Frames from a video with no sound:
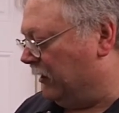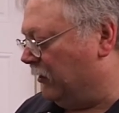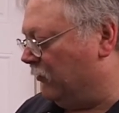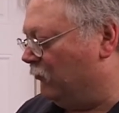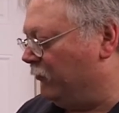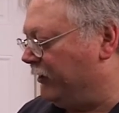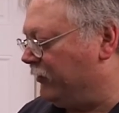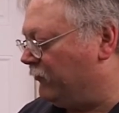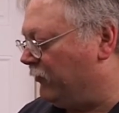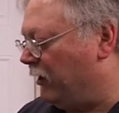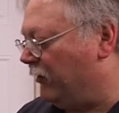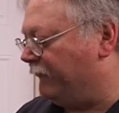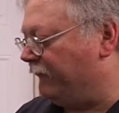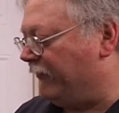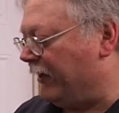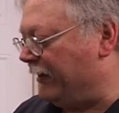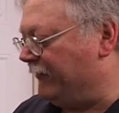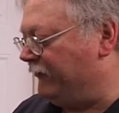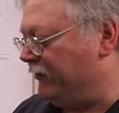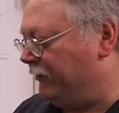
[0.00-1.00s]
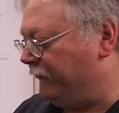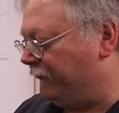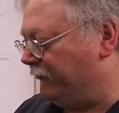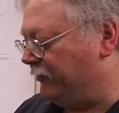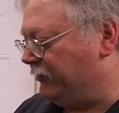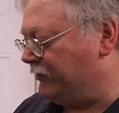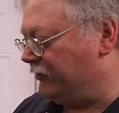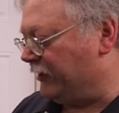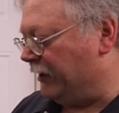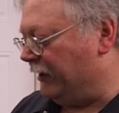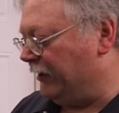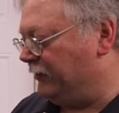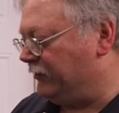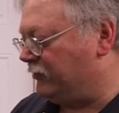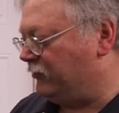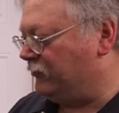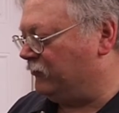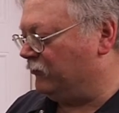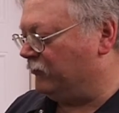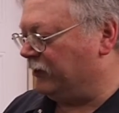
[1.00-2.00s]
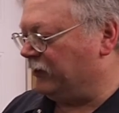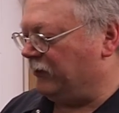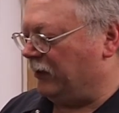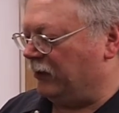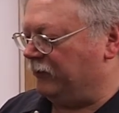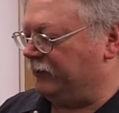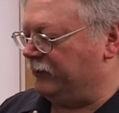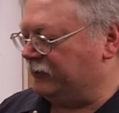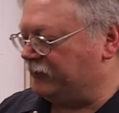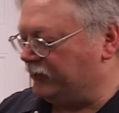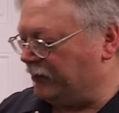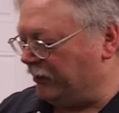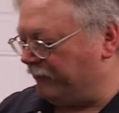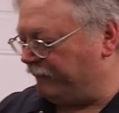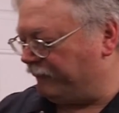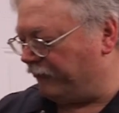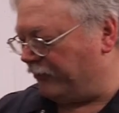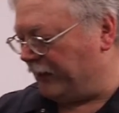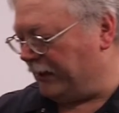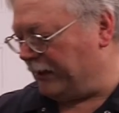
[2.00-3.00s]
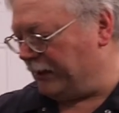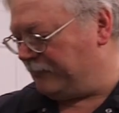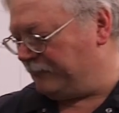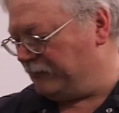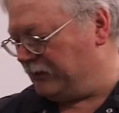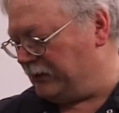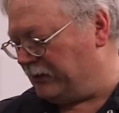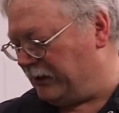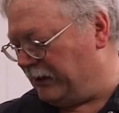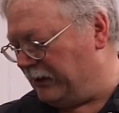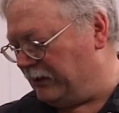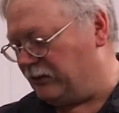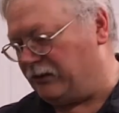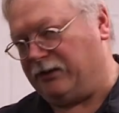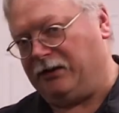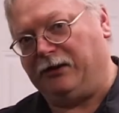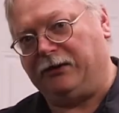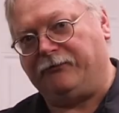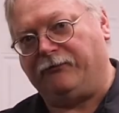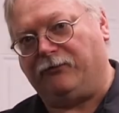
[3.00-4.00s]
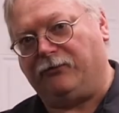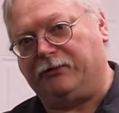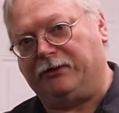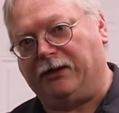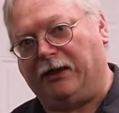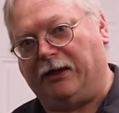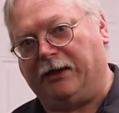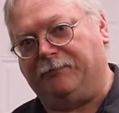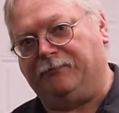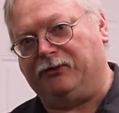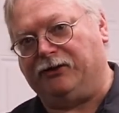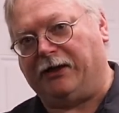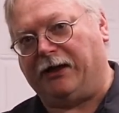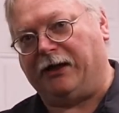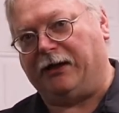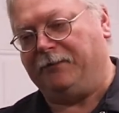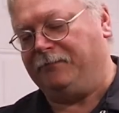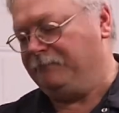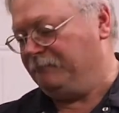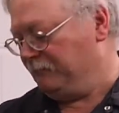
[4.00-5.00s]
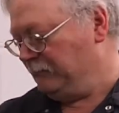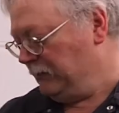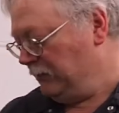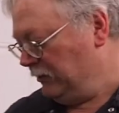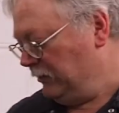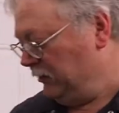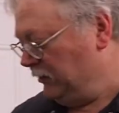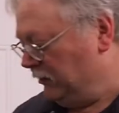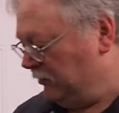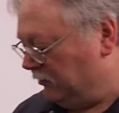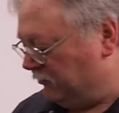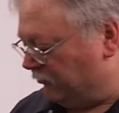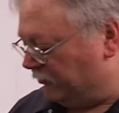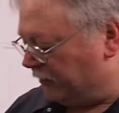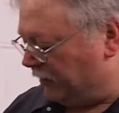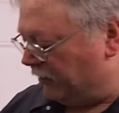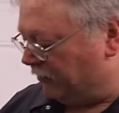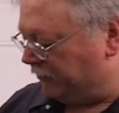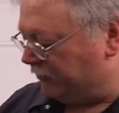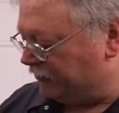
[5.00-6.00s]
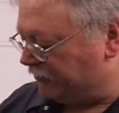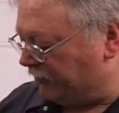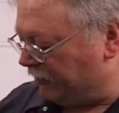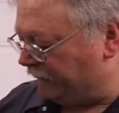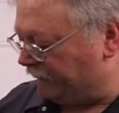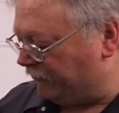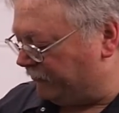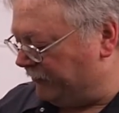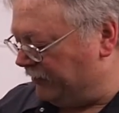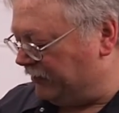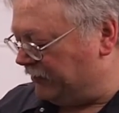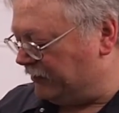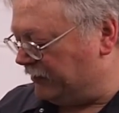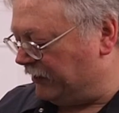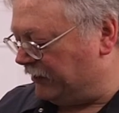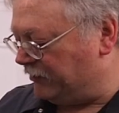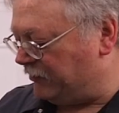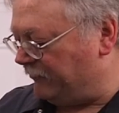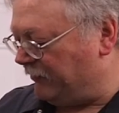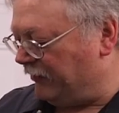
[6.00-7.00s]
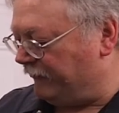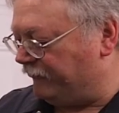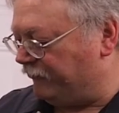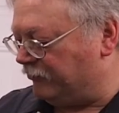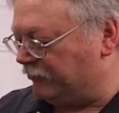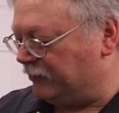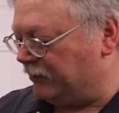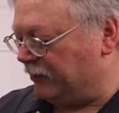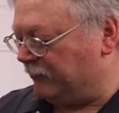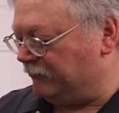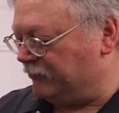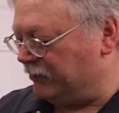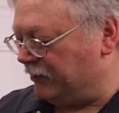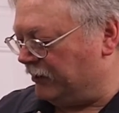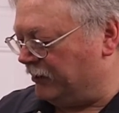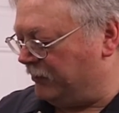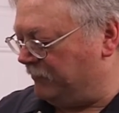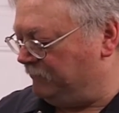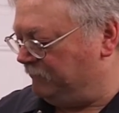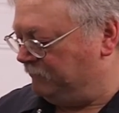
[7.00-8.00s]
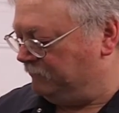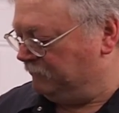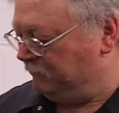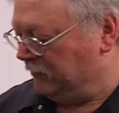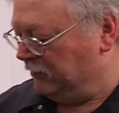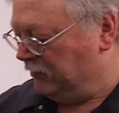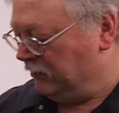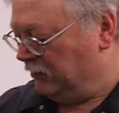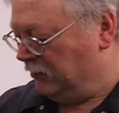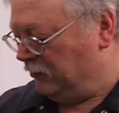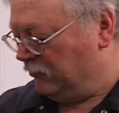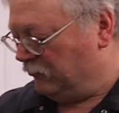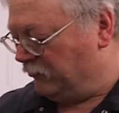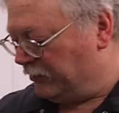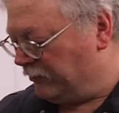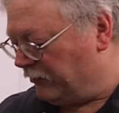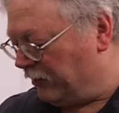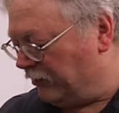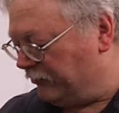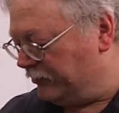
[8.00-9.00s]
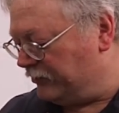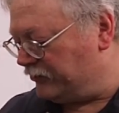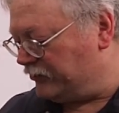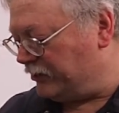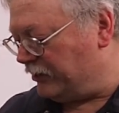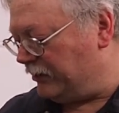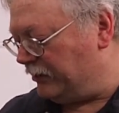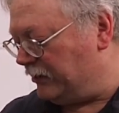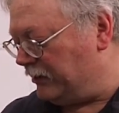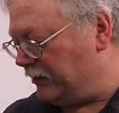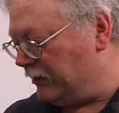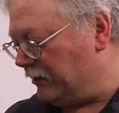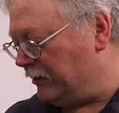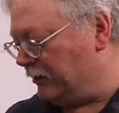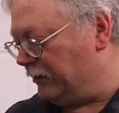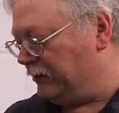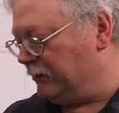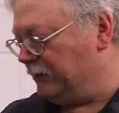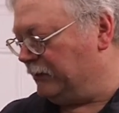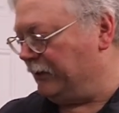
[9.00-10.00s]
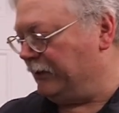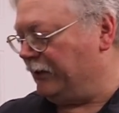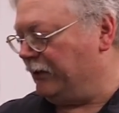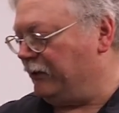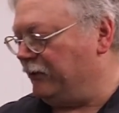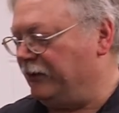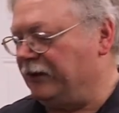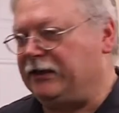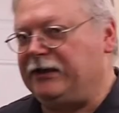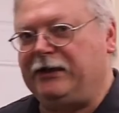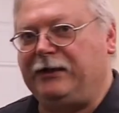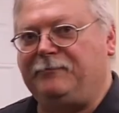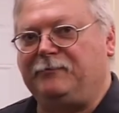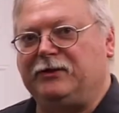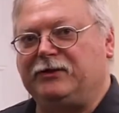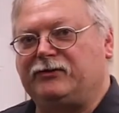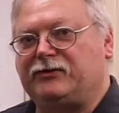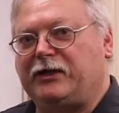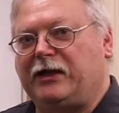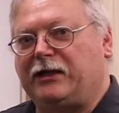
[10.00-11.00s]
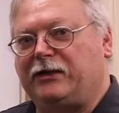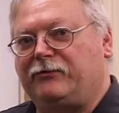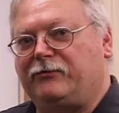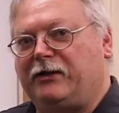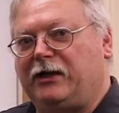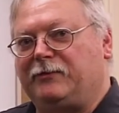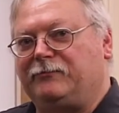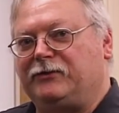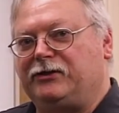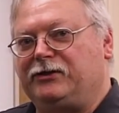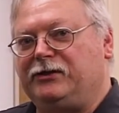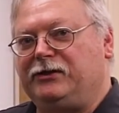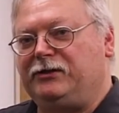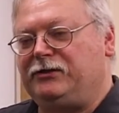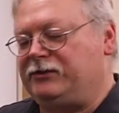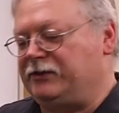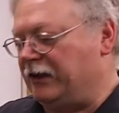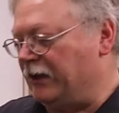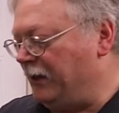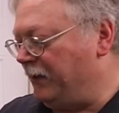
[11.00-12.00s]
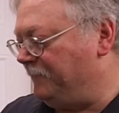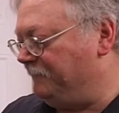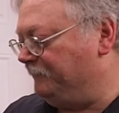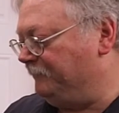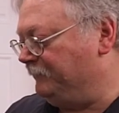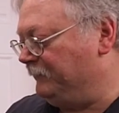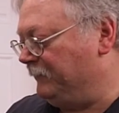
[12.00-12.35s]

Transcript: we ground 5 different sets. We ground a set for Adam to take to his full-time job. We ground a set for me to take to my full-time job. We ground a set here to keep at Solid Rock Machine Shop.